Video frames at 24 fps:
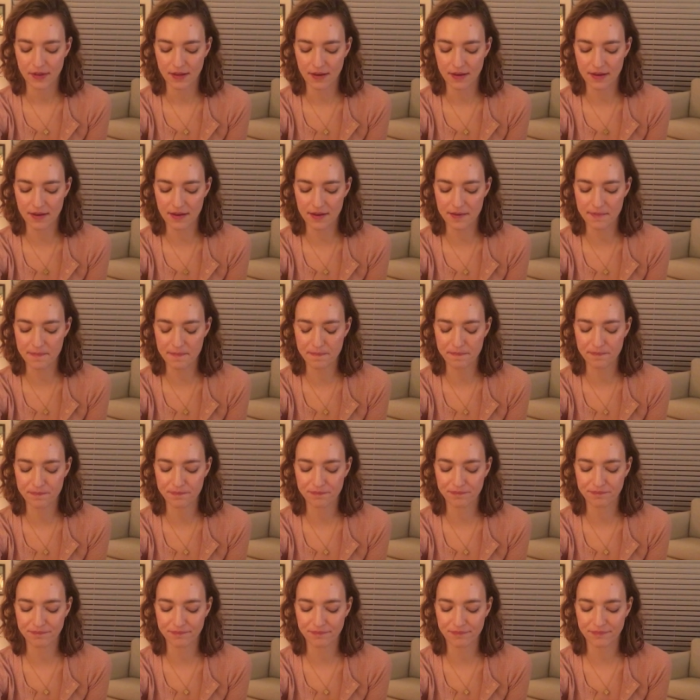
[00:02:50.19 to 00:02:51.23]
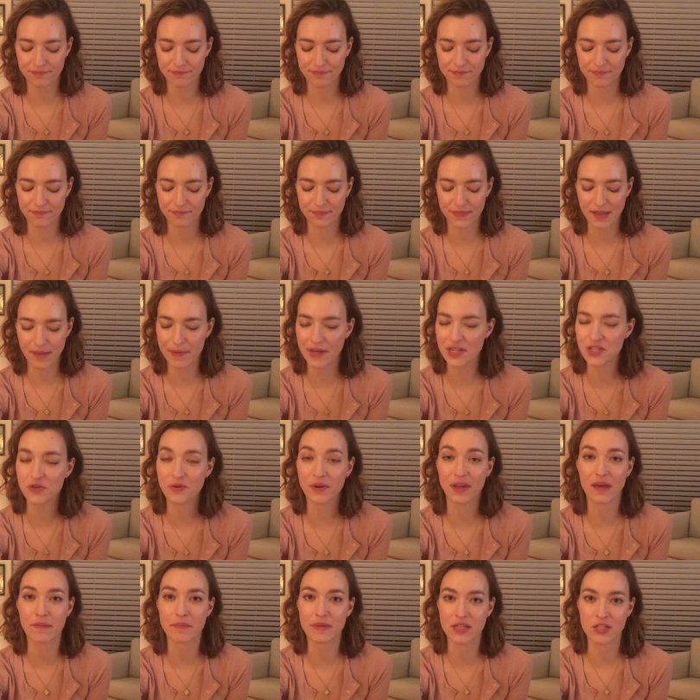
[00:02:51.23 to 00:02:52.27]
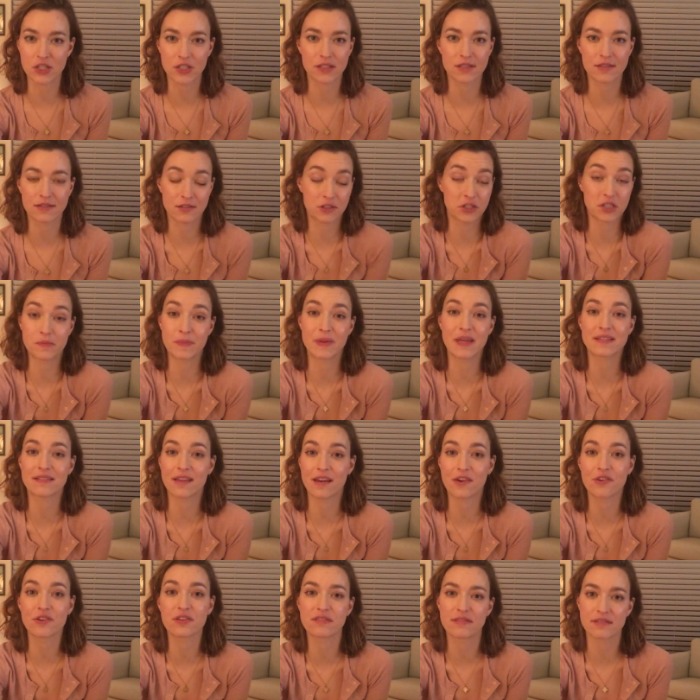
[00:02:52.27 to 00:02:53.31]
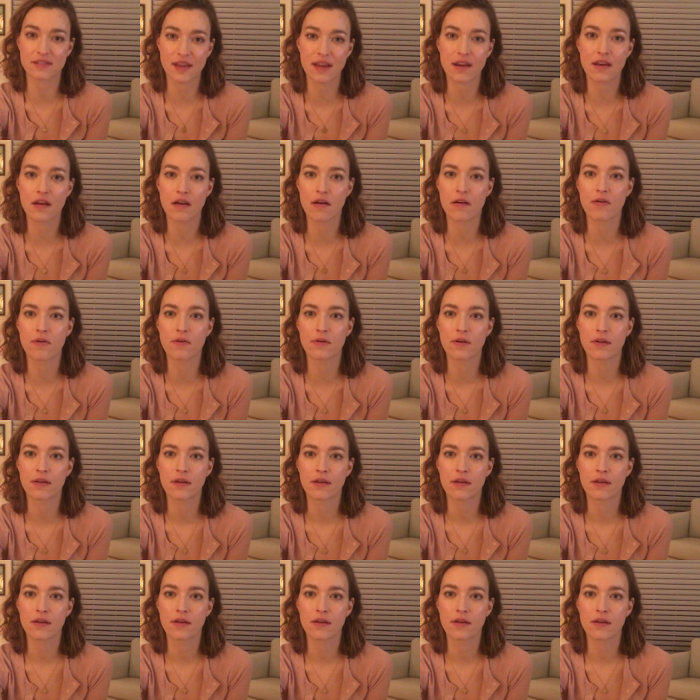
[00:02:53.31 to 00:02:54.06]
Um, am I doing it be just, just because I couldn't say no?